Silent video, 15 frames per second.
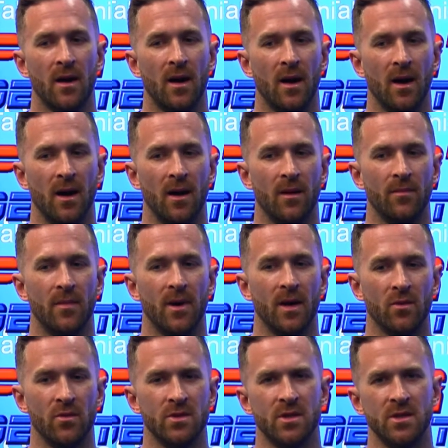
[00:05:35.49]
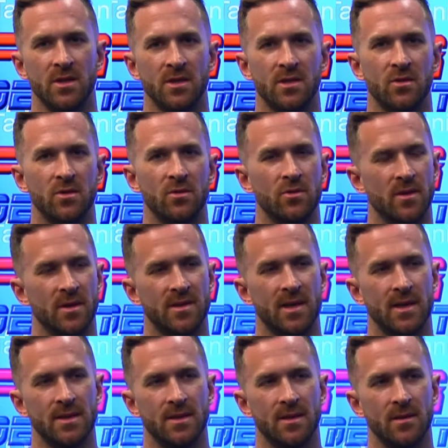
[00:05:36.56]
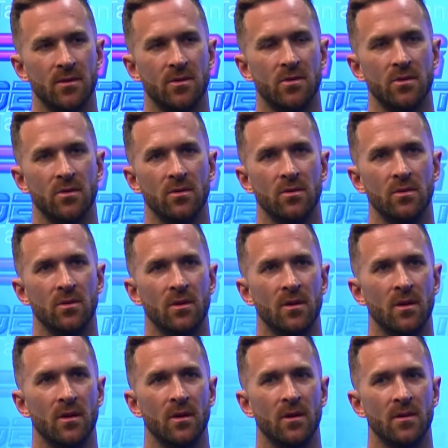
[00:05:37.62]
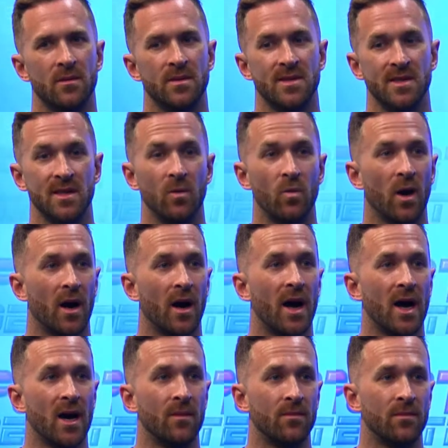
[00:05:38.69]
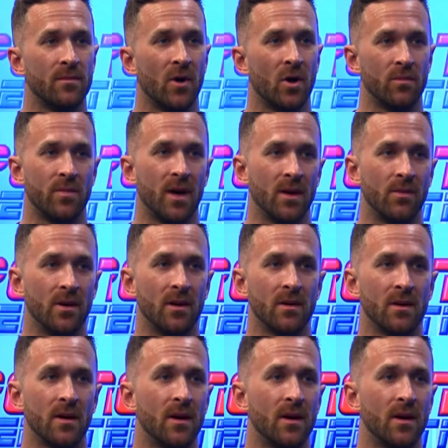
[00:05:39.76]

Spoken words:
and also just to do the testing to see where I am on paper,